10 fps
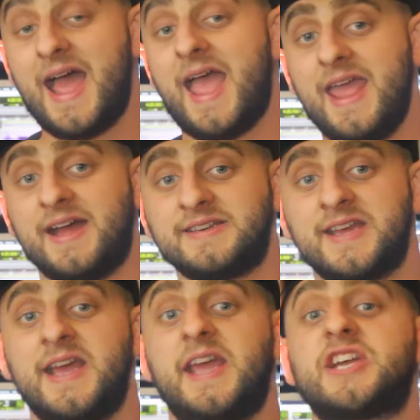And
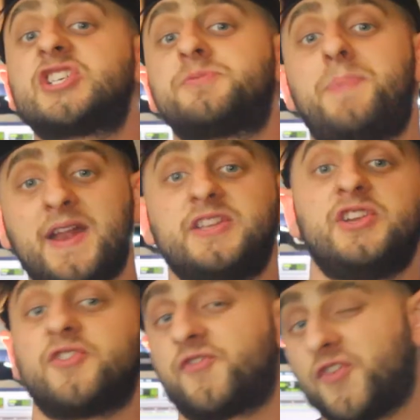expect
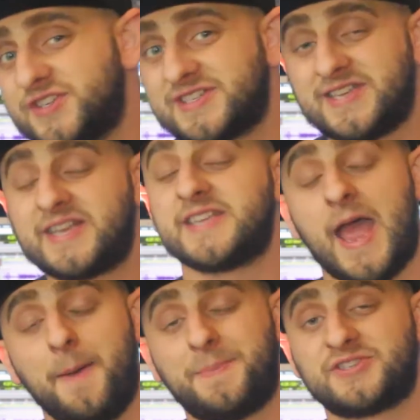your first 6
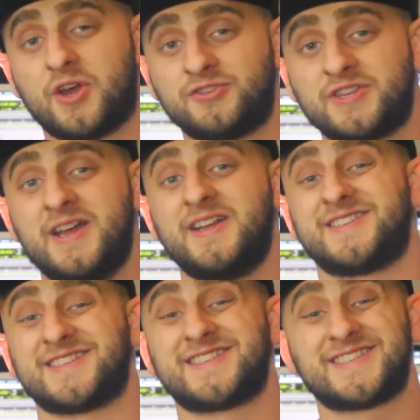episodes to
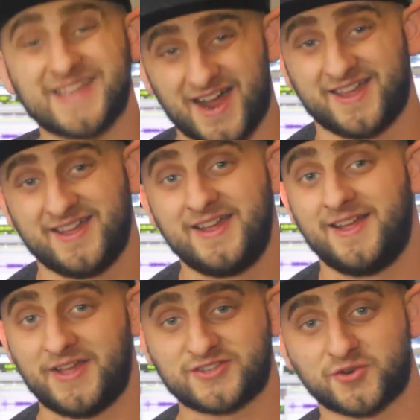suck.
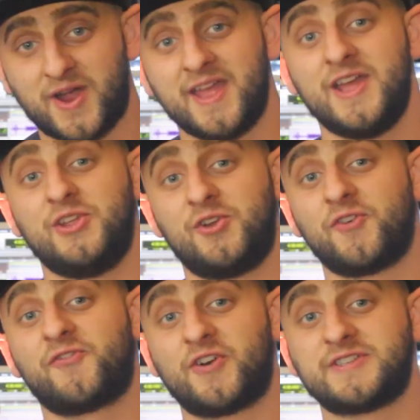That's right. Your
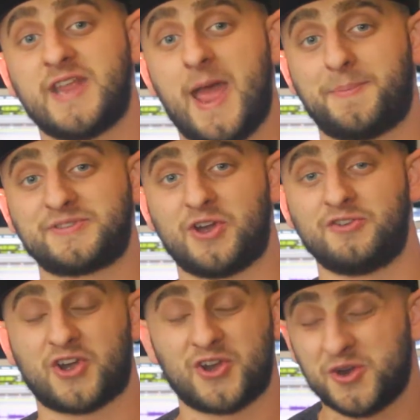first
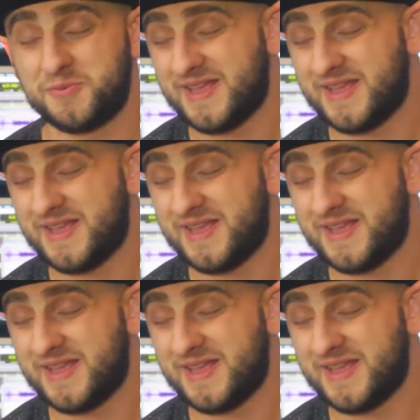episodes are going to be